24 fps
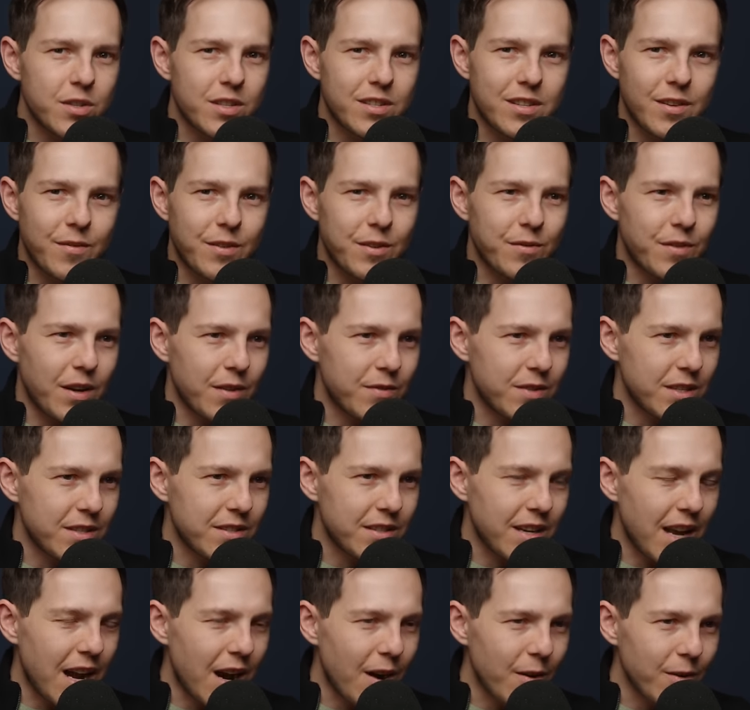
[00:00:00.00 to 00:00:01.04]
and seventy five
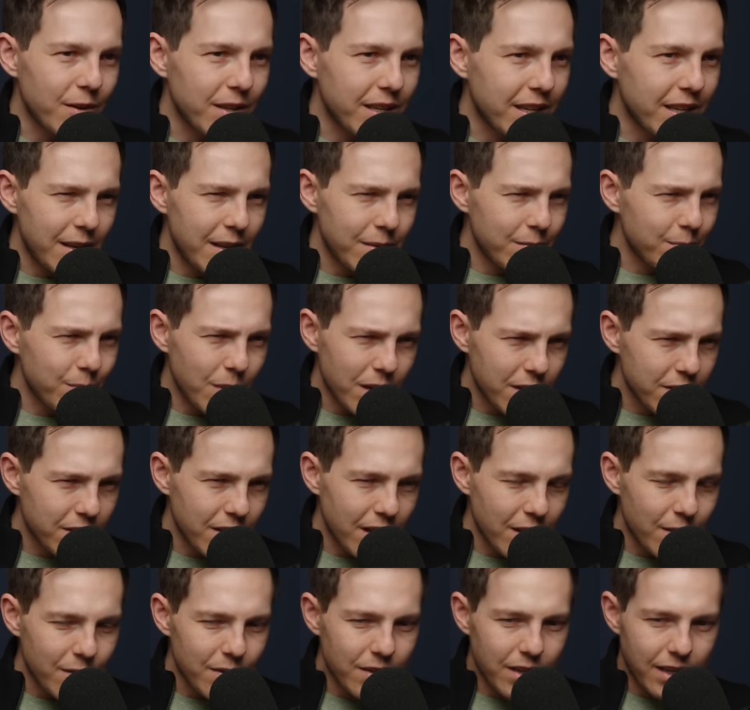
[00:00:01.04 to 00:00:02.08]
cents an hour, eight bucks
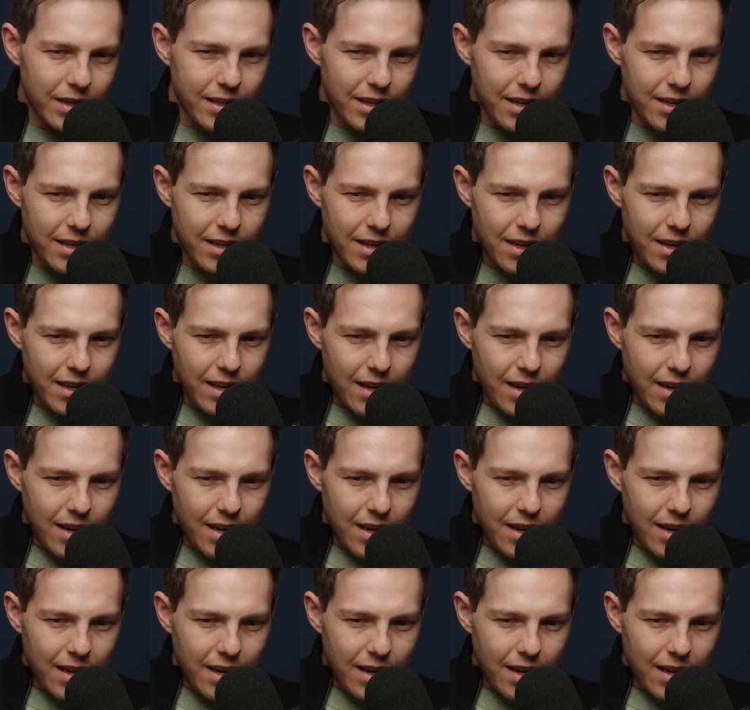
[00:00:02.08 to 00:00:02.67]
an hour, mm -hmm. like that.